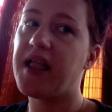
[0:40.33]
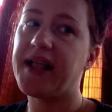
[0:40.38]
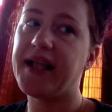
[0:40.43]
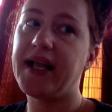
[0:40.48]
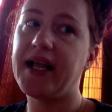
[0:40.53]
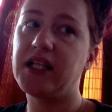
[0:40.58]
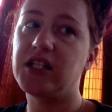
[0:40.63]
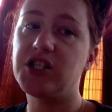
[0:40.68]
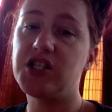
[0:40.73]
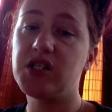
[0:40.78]

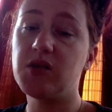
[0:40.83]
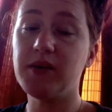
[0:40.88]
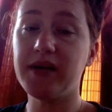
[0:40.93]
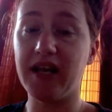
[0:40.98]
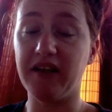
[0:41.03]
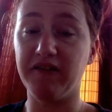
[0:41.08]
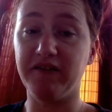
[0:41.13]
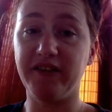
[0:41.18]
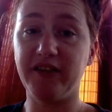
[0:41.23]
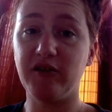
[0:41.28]
It's just when I
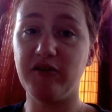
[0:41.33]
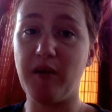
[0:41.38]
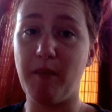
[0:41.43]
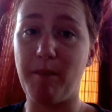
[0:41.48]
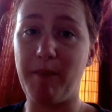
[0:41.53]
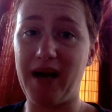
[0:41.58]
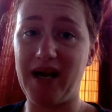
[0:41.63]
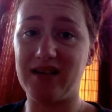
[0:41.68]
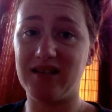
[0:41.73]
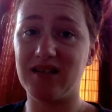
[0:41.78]
feel the
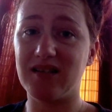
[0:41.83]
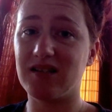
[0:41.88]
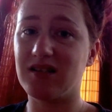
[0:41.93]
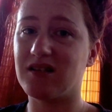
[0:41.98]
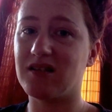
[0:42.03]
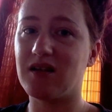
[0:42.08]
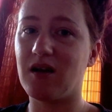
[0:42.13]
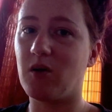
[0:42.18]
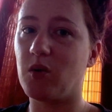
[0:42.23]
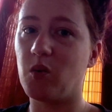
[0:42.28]
best.
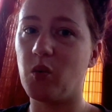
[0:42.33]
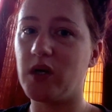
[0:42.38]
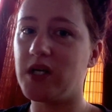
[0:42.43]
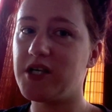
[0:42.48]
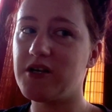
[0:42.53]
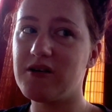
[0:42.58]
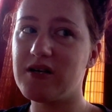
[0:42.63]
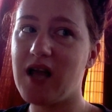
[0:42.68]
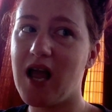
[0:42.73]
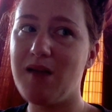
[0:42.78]
So in
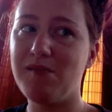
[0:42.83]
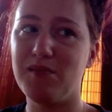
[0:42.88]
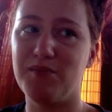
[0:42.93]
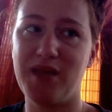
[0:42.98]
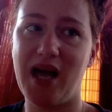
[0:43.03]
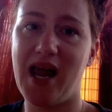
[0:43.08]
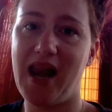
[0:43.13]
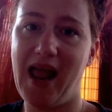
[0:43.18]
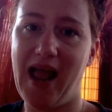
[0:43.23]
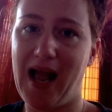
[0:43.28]
wintertime, I'm
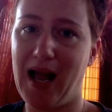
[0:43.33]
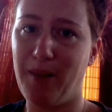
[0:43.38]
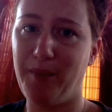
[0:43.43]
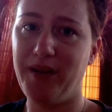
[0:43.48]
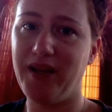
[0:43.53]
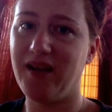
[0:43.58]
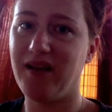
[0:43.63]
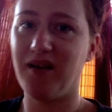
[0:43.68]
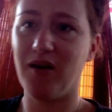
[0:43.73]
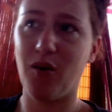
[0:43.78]
not
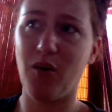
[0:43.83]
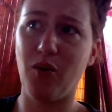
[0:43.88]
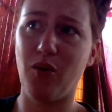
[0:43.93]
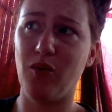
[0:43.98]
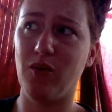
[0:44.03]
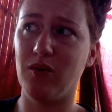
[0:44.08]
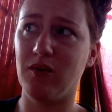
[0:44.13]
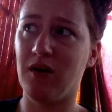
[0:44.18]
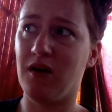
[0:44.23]
happy. I don't.